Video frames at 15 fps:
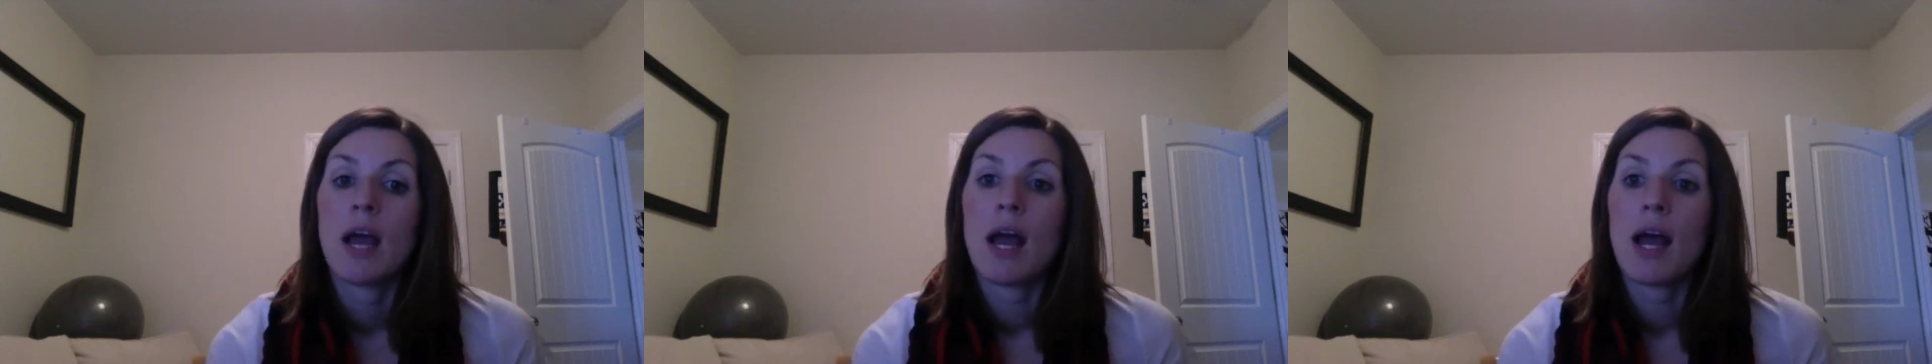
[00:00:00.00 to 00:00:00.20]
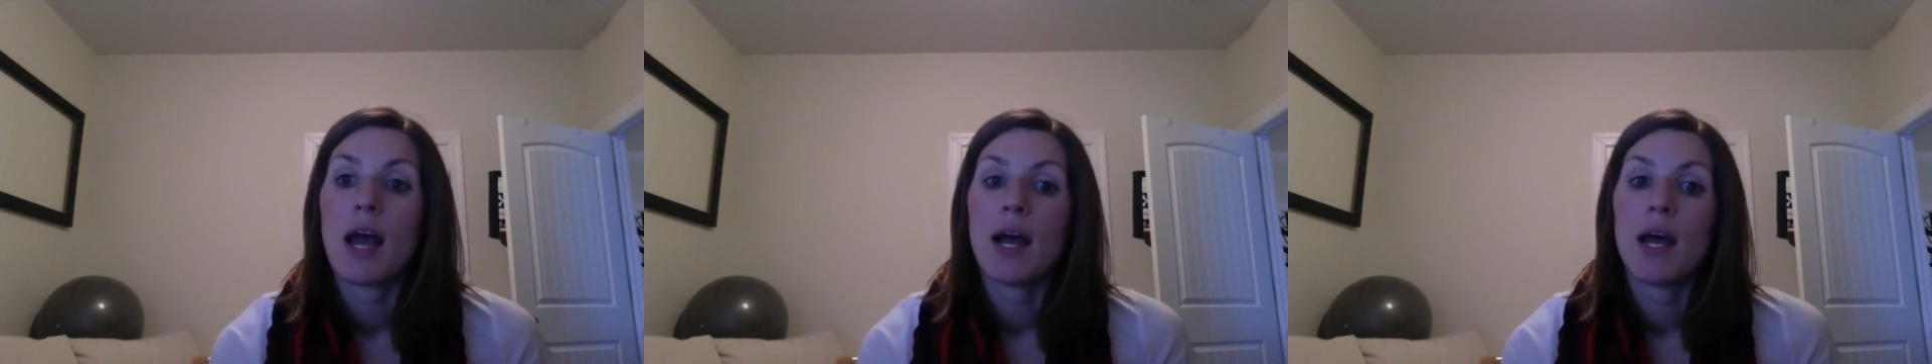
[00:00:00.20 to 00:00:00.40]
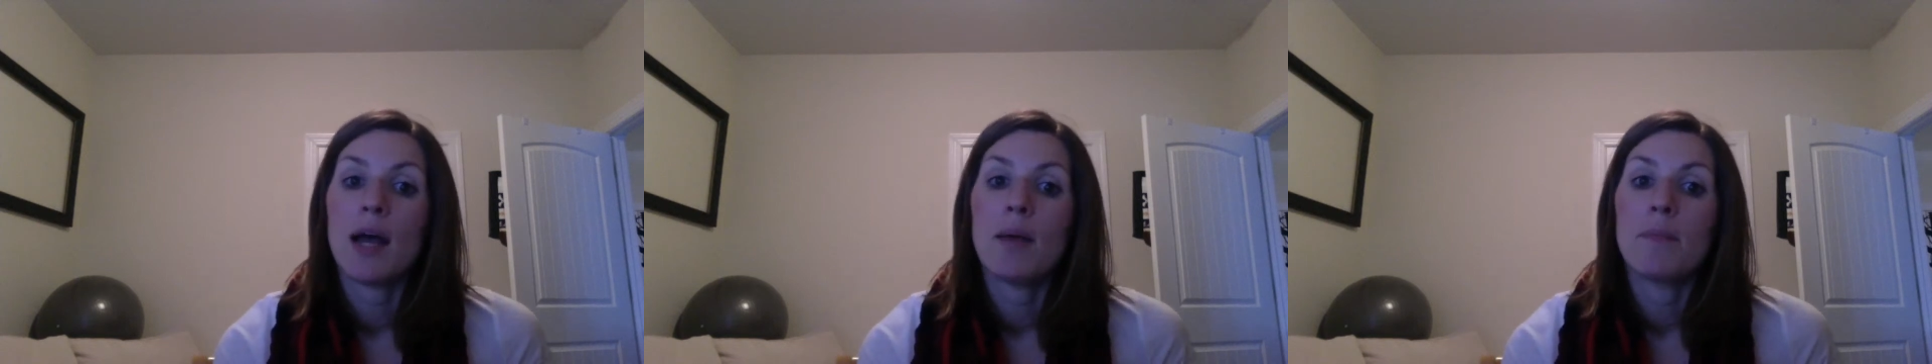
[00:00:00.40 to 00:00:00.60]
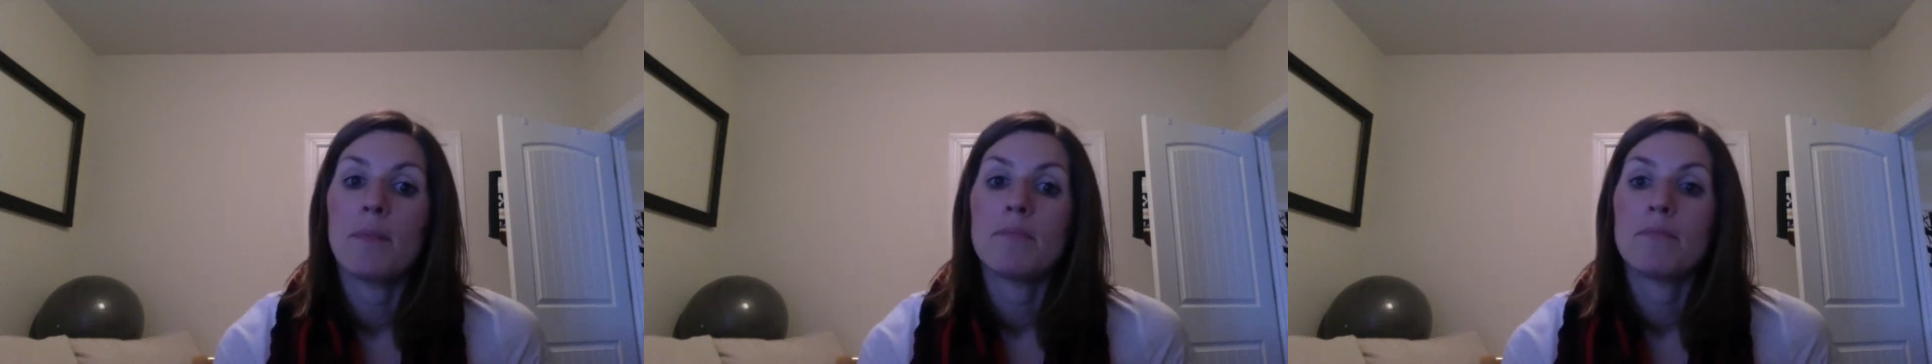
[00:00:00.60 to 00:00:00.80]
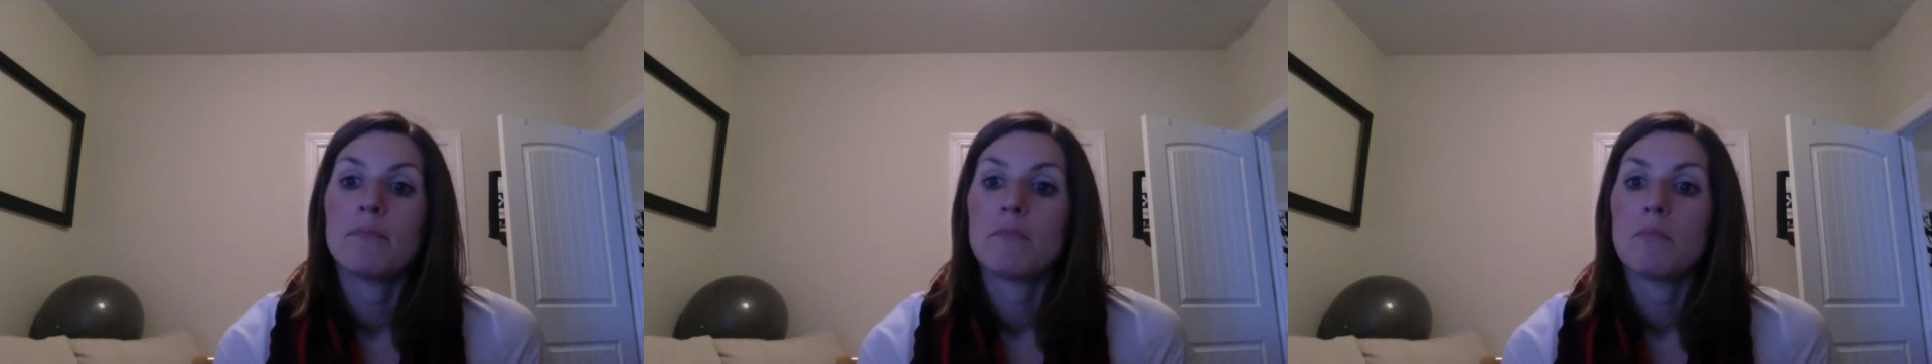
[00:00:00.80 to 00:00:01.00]

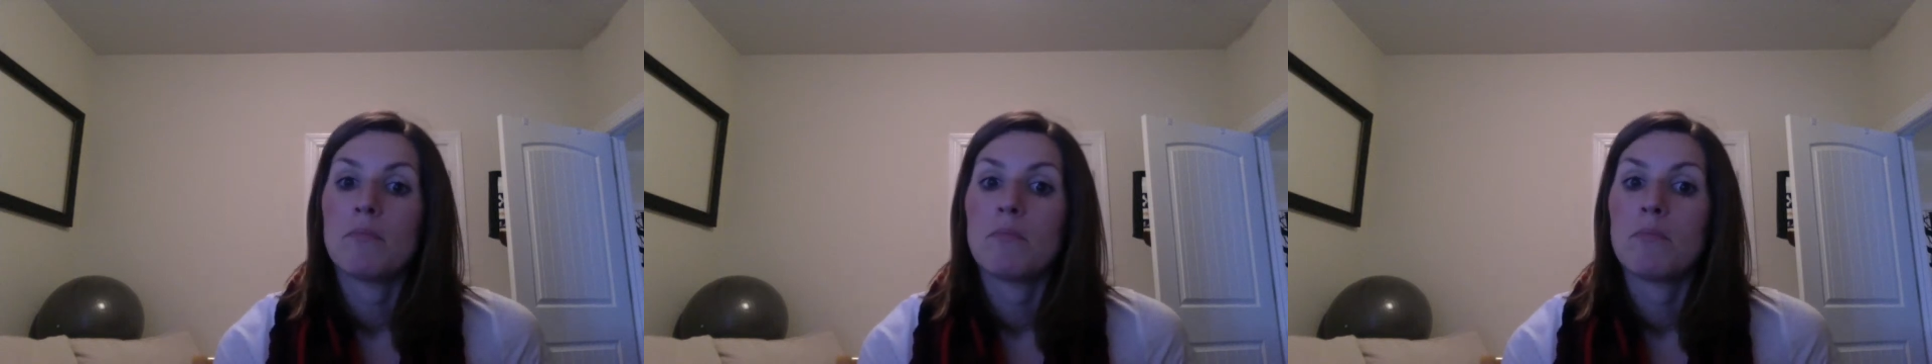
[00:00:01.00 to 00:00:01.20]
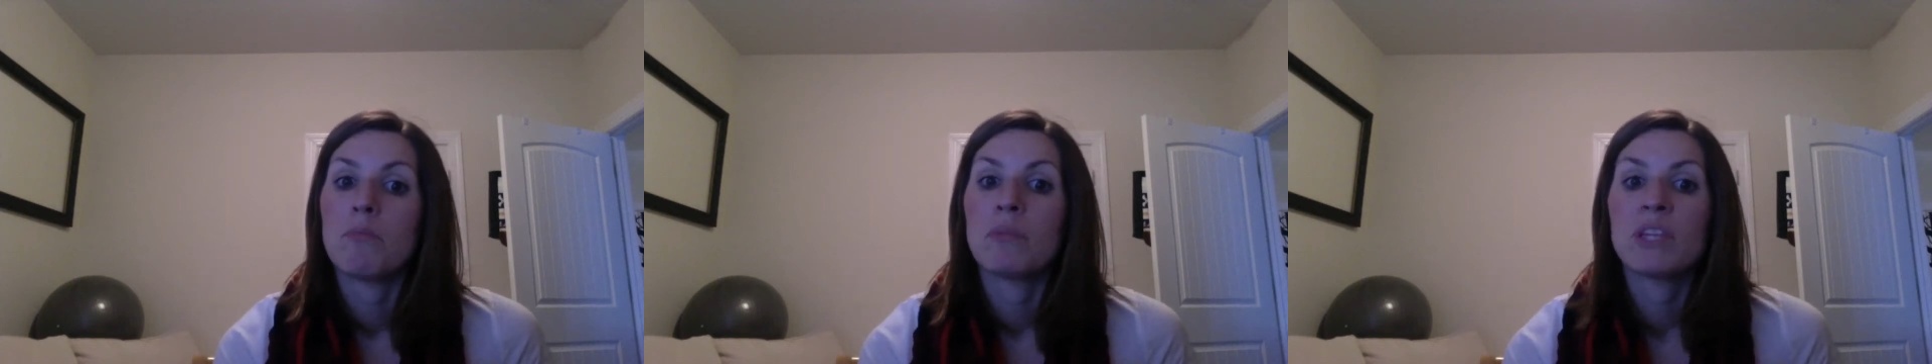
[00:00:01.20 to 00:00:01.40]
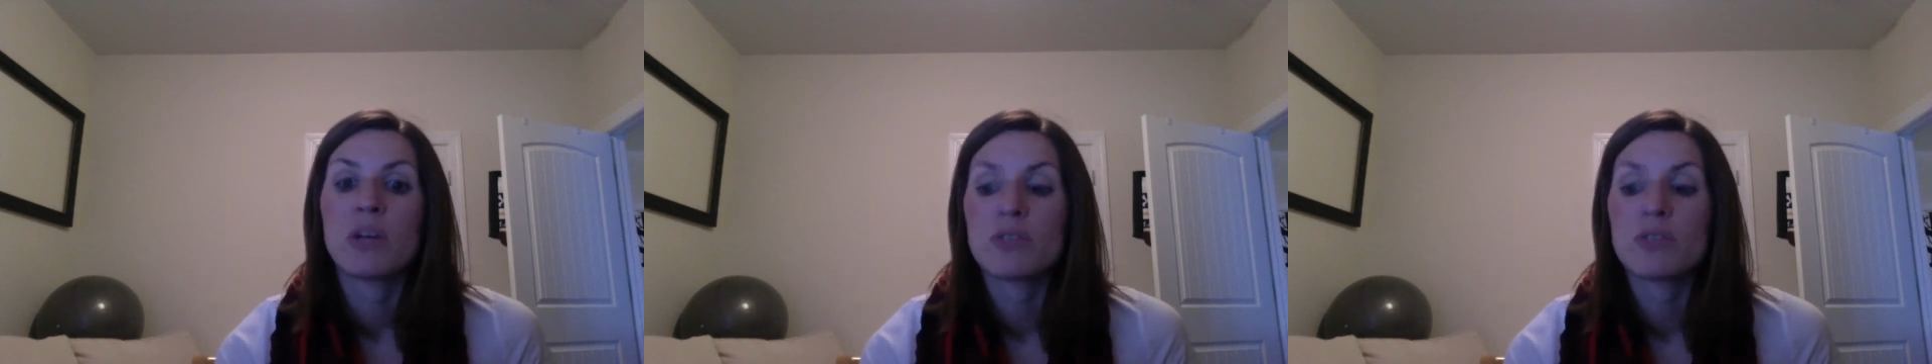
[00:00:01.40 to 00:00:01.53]
But